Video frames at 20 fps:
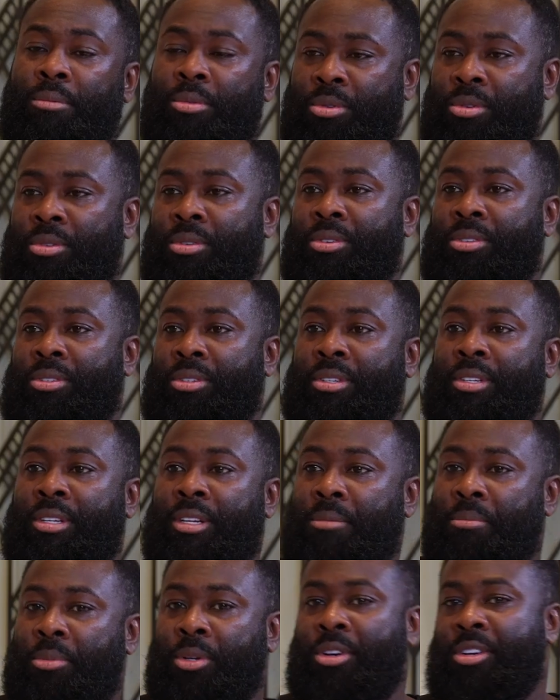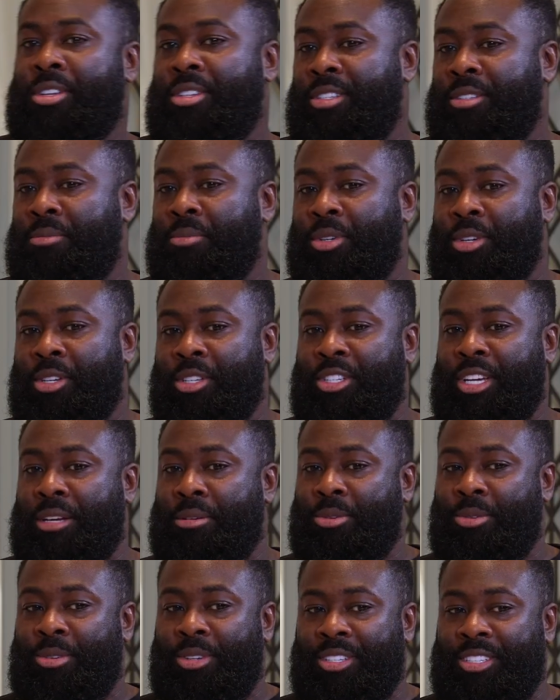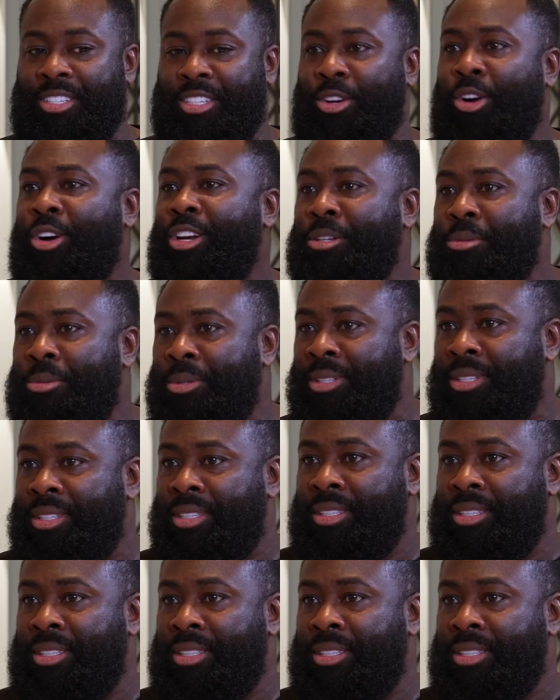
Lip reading: Of course. Because James Corden is in Hollywood.